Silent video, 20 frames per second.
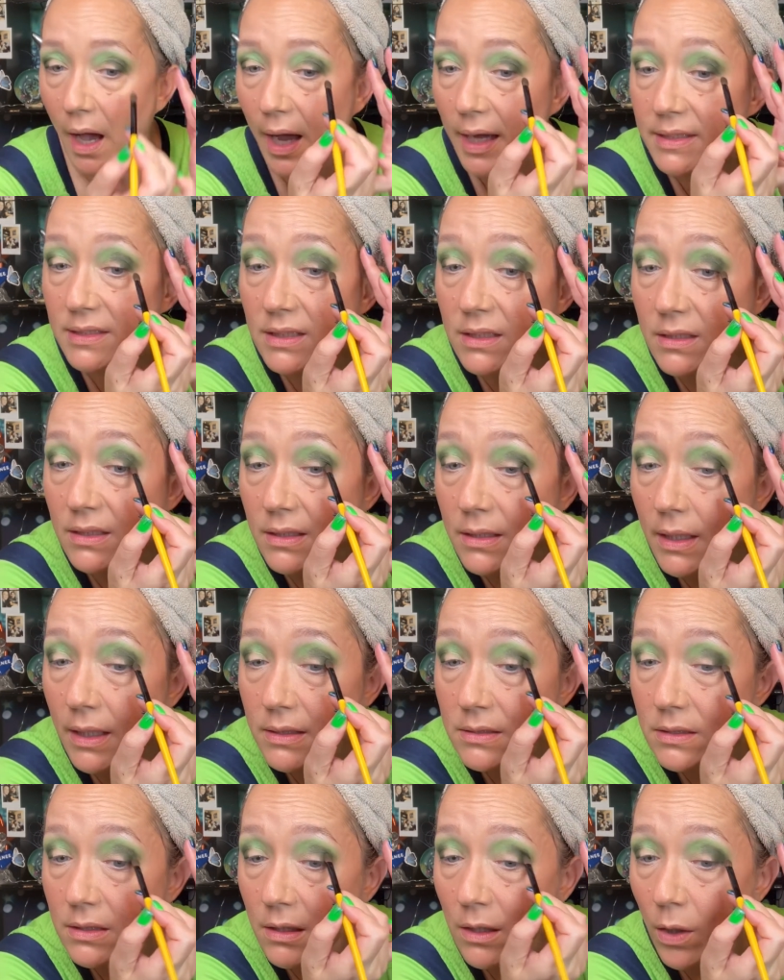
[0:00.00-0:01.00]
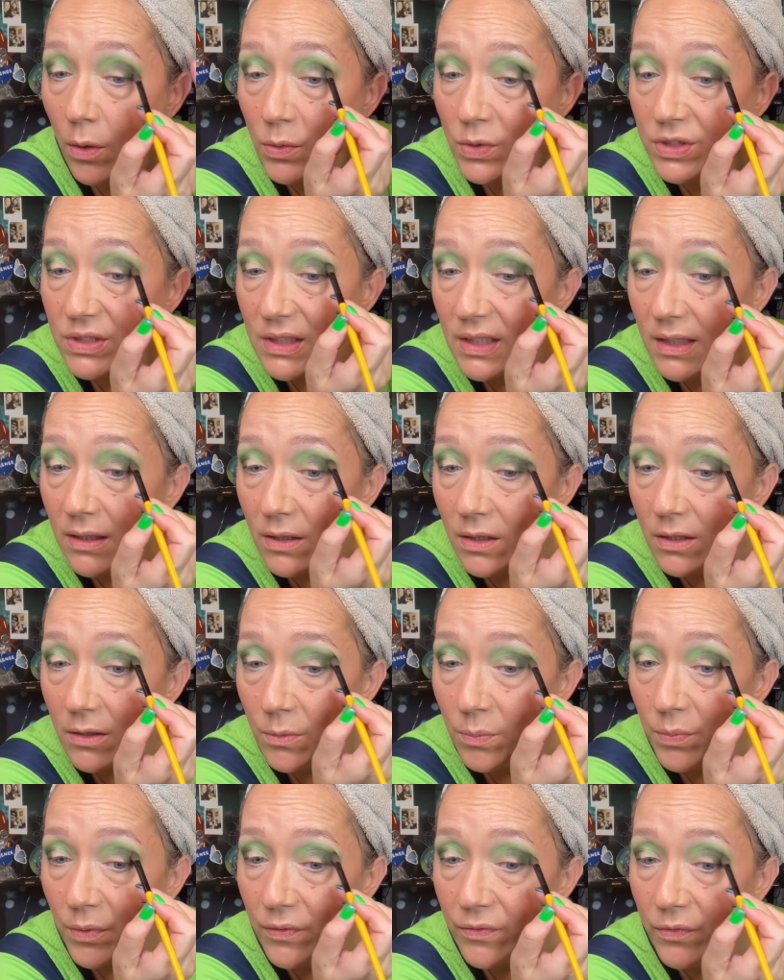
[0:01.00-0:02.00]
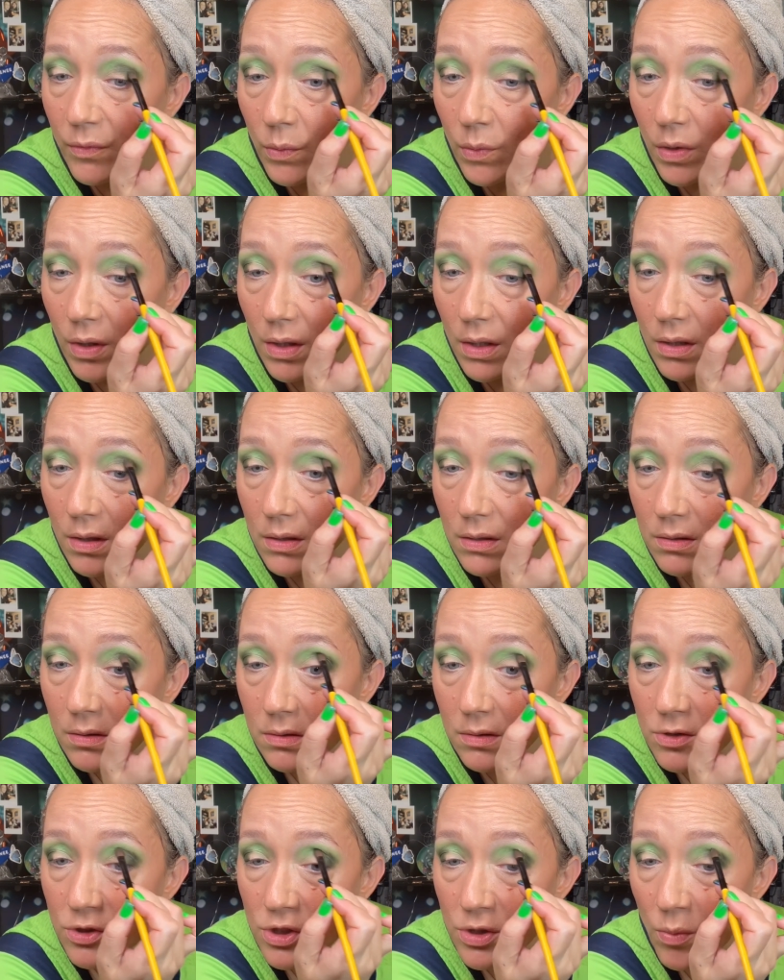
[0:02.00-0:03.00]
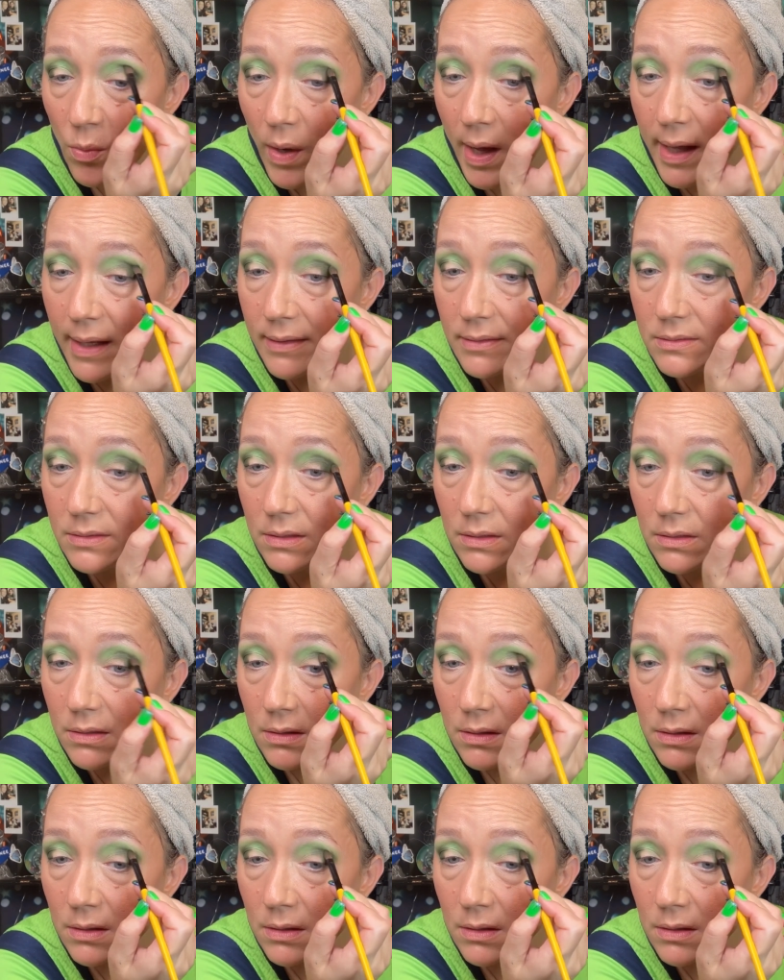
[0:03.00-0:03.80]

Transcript: I didn't get to go see her before she went.